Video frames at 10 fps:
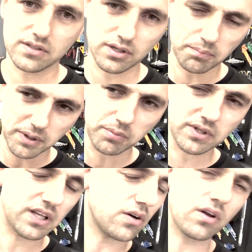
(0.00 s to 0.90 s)
some people
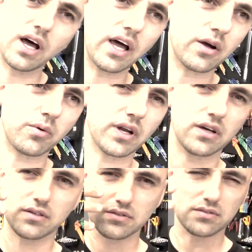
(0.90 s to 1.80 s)
they don't like when
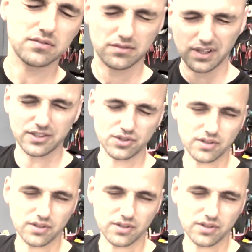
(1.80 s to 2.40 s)
I get too